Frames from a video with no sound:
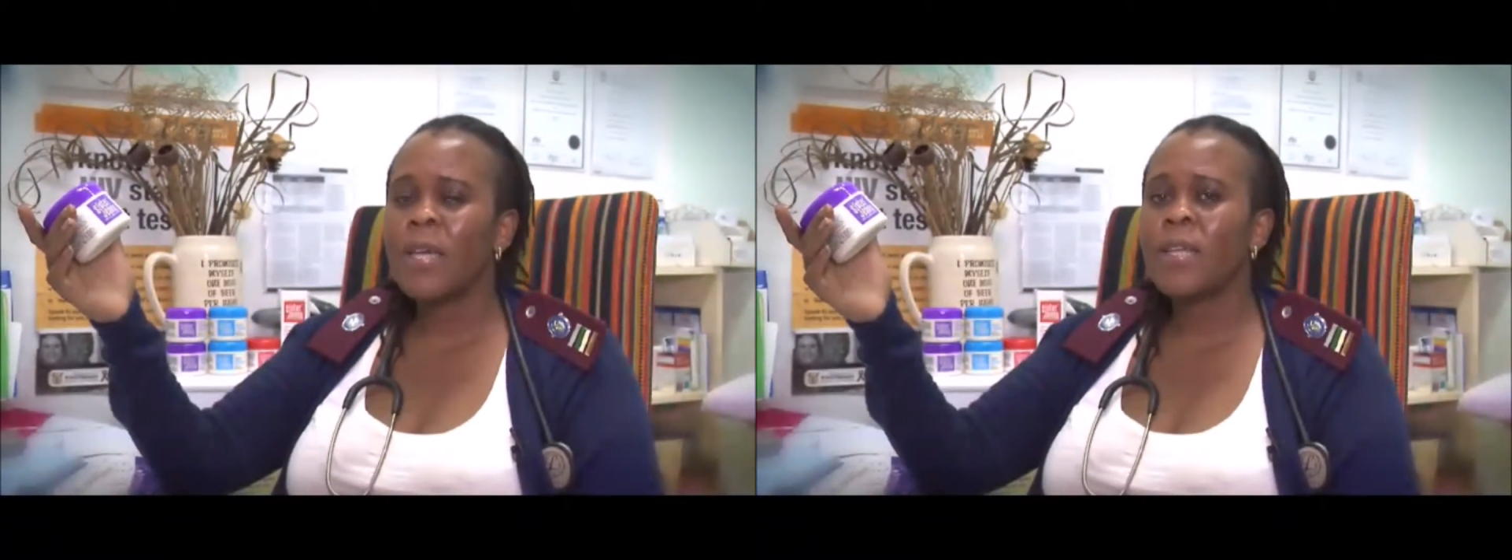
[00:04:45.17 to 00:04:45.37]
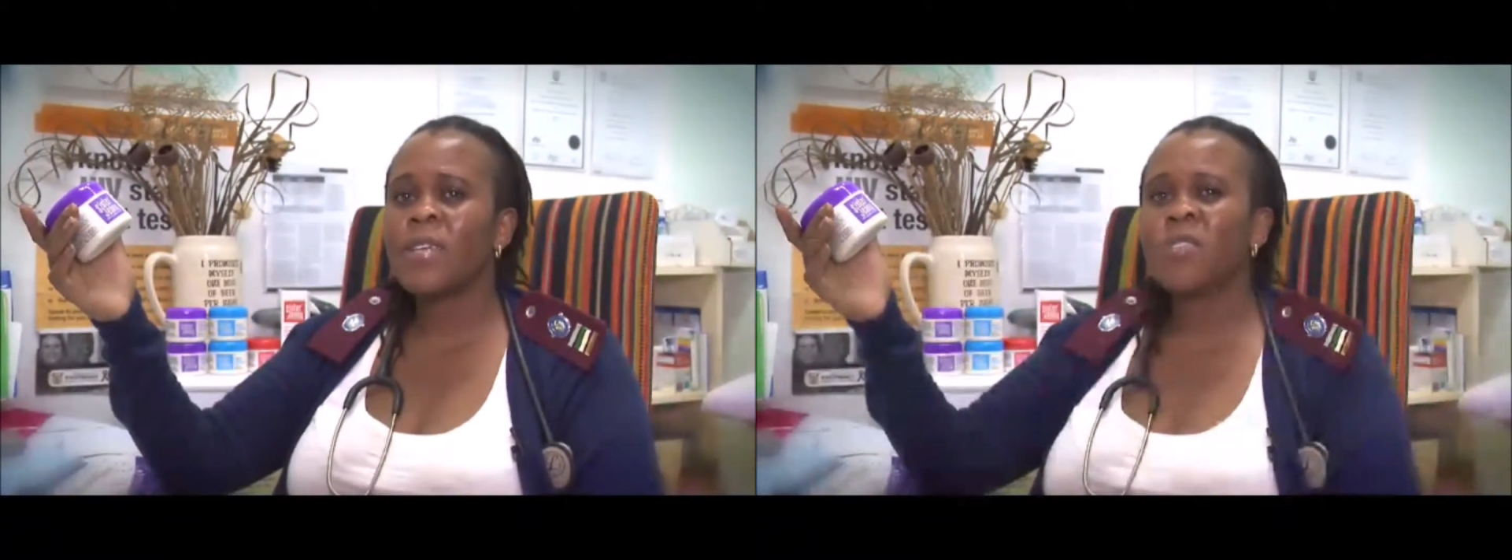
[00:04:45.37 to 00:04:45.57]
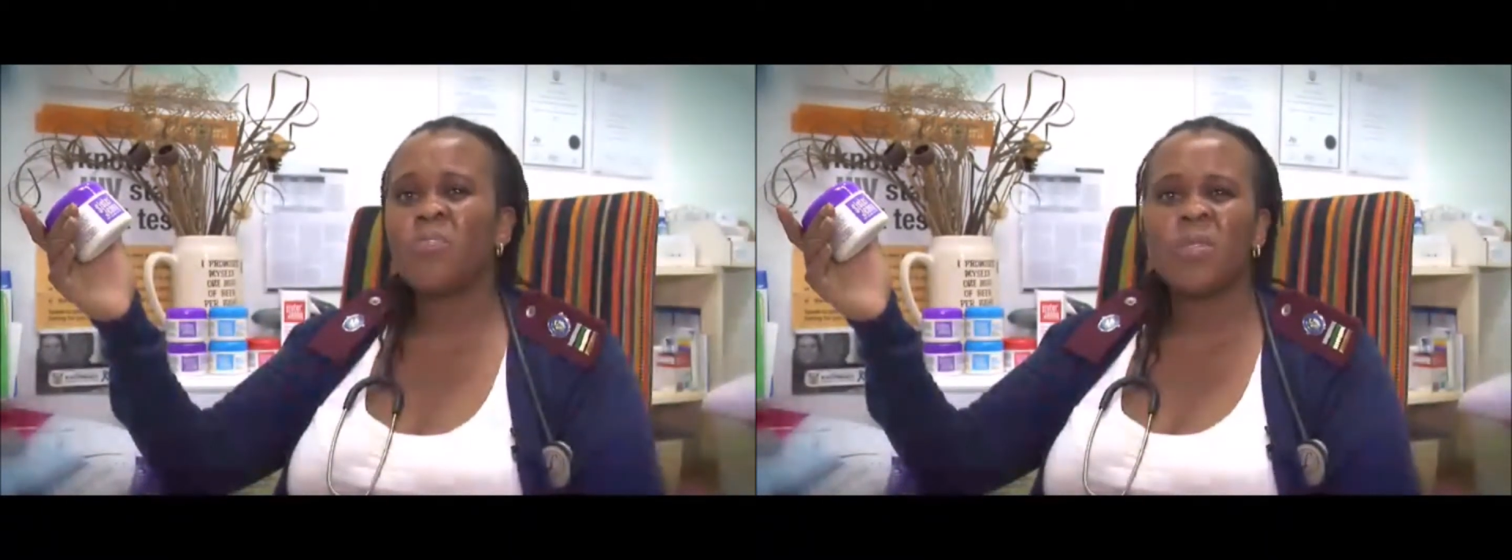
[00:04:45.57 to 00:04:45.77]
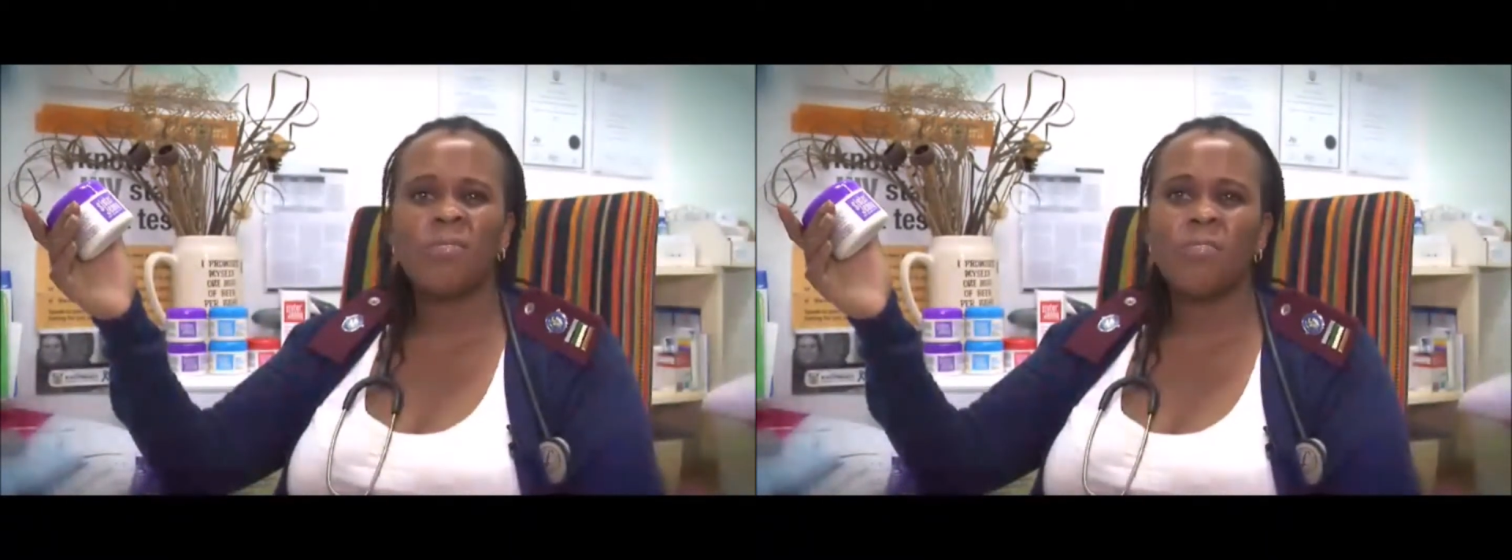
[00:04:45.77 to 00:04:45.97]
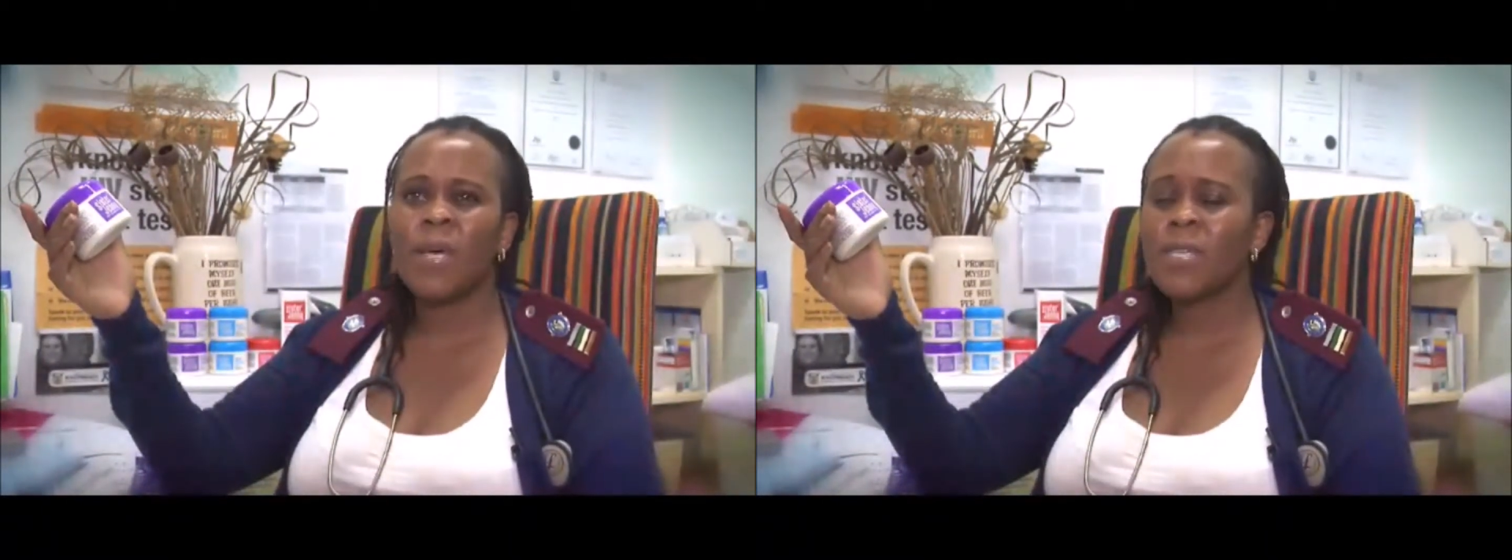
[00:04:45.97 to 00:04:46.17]
it has
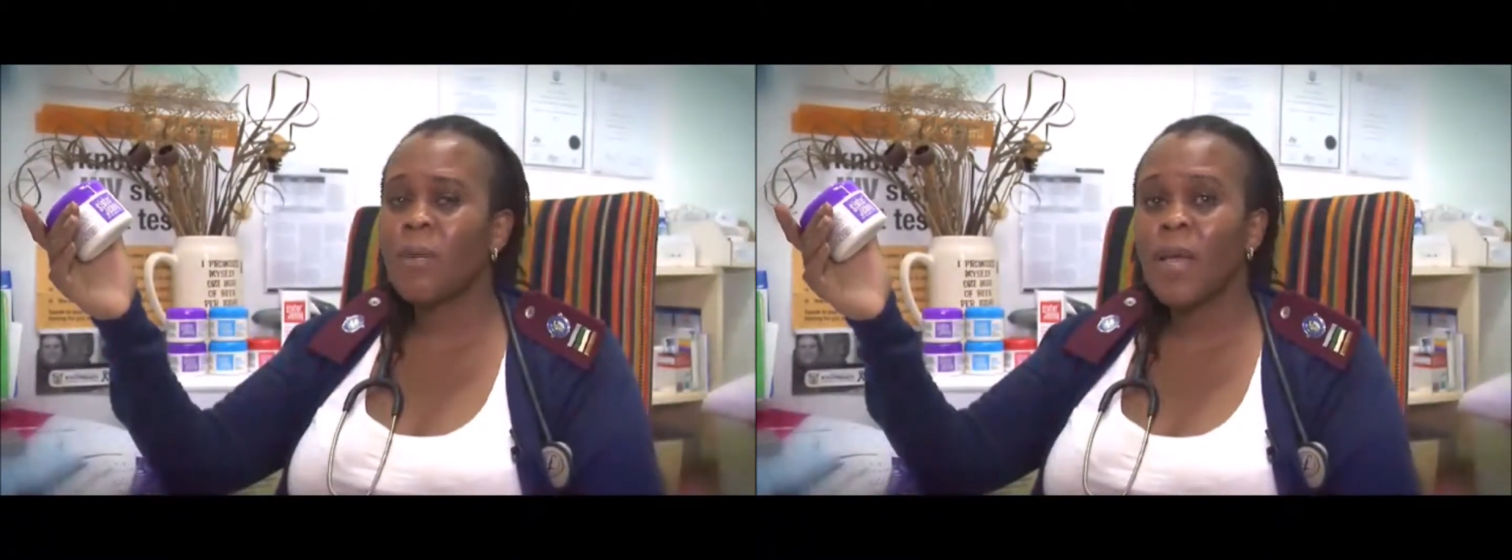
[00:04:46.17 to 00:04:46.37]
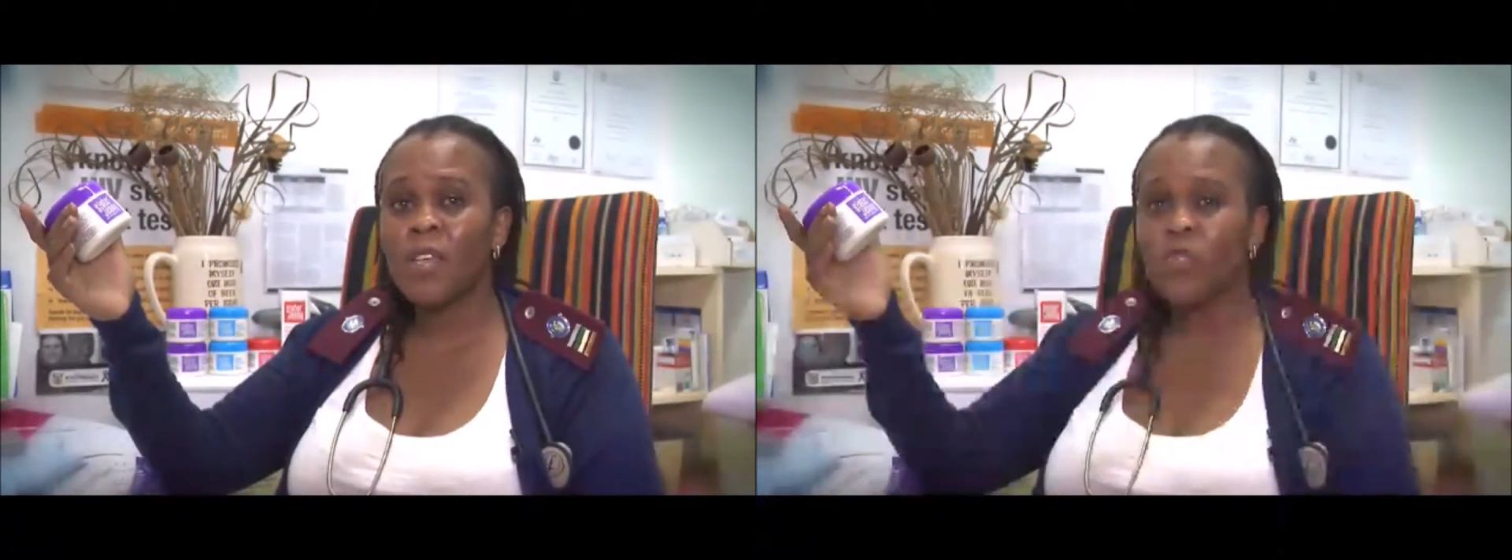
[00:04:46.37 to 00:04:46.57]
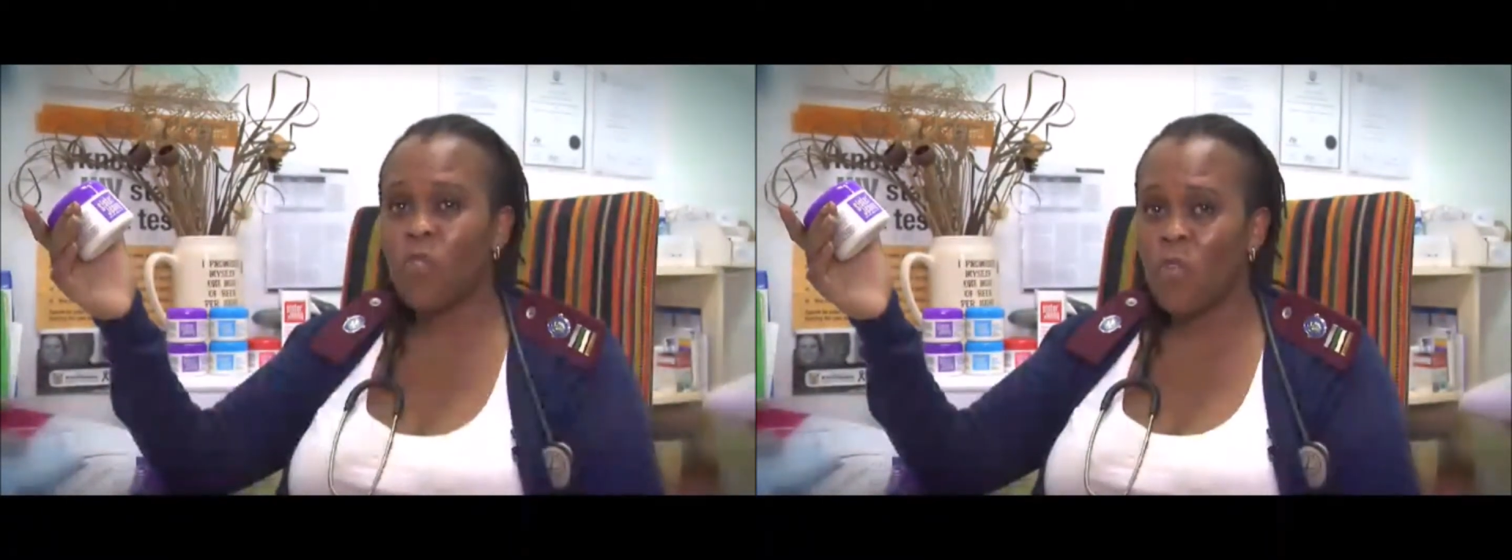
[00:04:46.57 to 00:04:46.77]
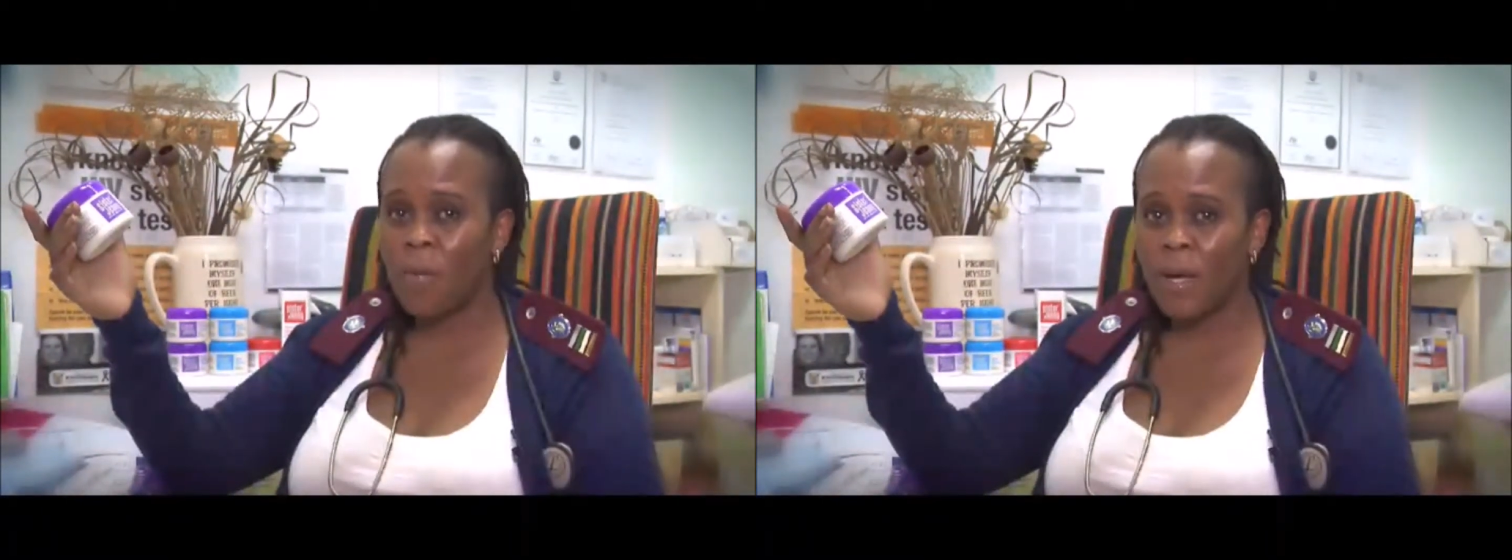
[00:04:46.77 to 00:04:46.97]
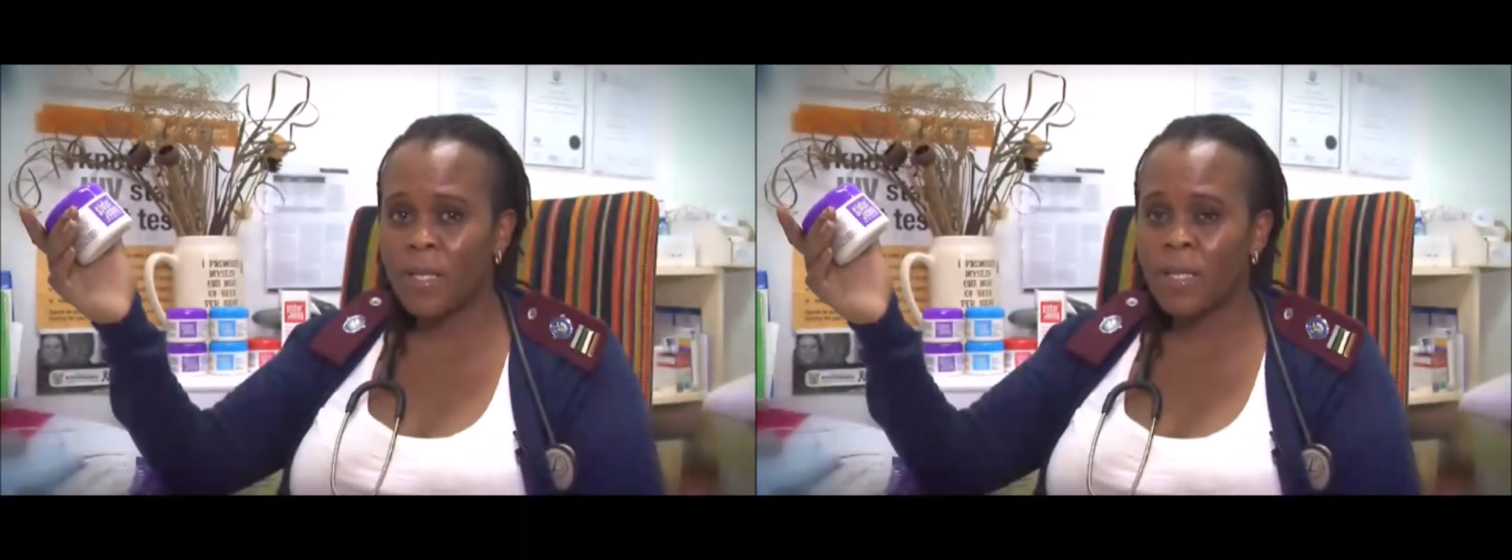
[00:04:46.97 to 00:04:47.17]
been plus minus
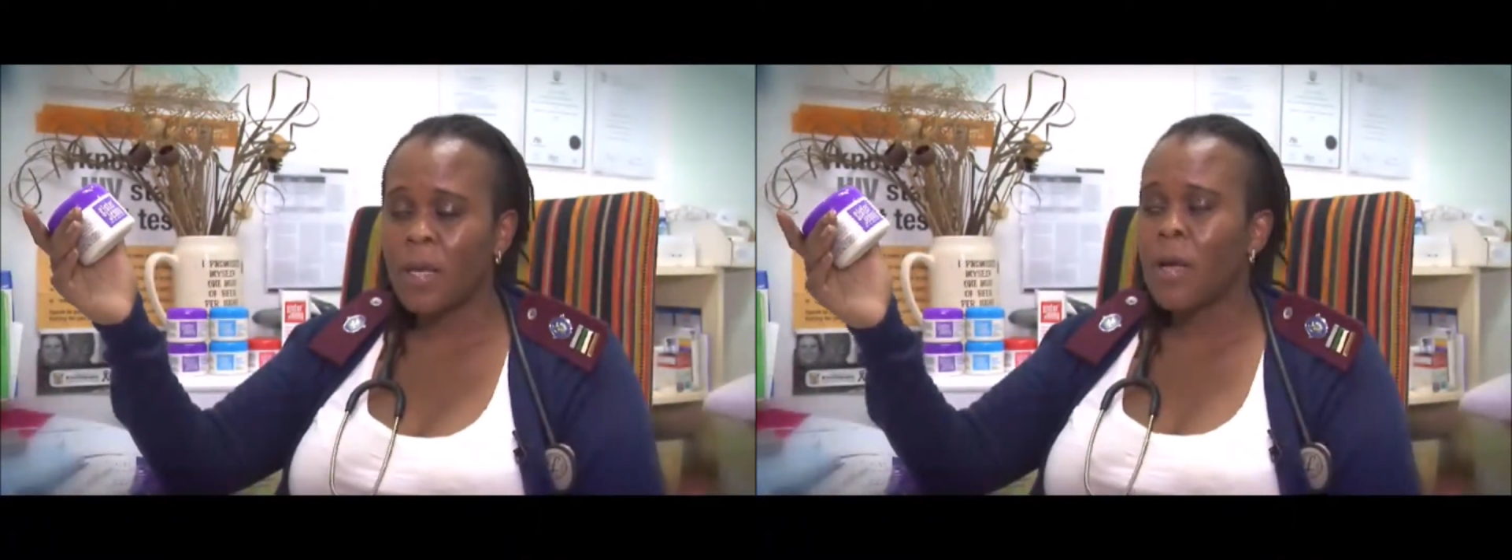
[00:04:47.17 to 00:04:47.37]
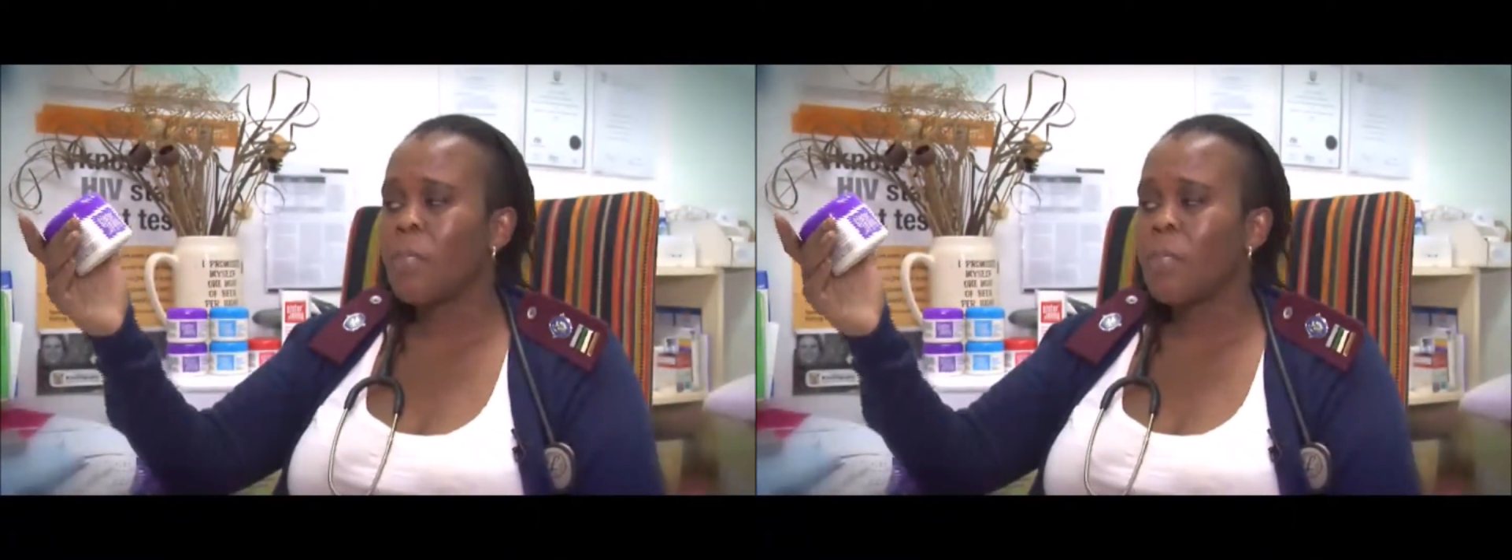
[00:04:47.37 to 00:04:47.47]
4 months.